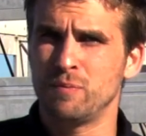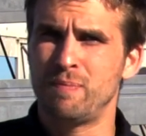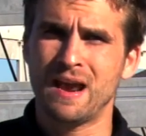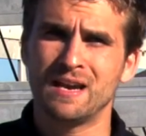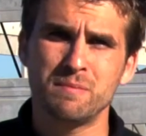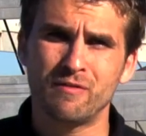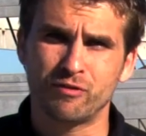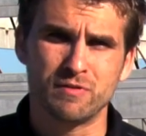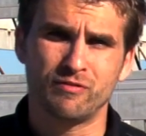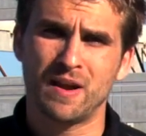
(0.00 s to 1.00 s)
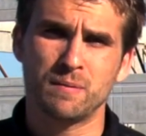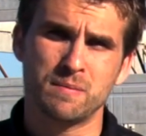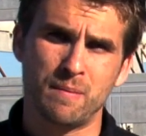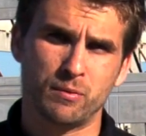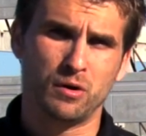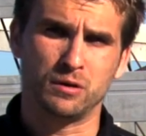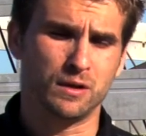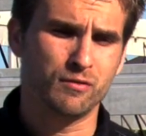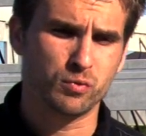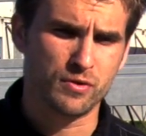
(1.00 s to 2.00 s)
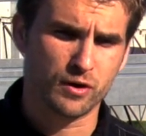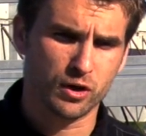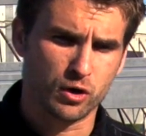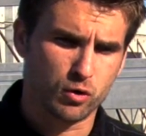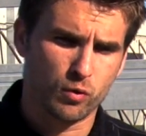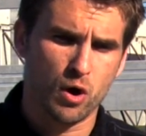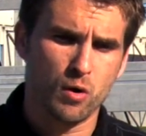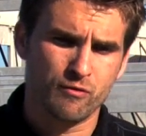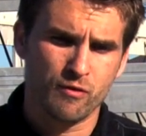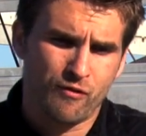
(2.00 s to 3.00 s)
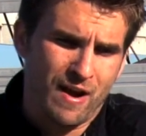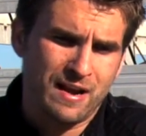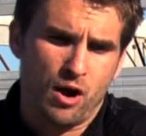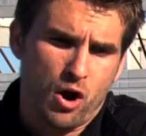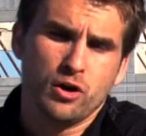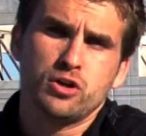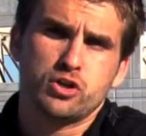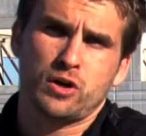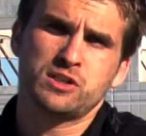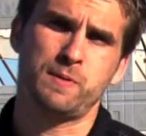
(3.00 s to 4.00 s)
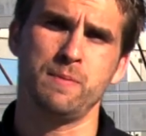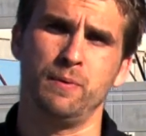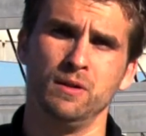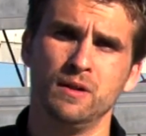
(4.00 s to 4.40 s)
or abandonment from a family member or a loved one, they're gonna grow and find it hard to trust people.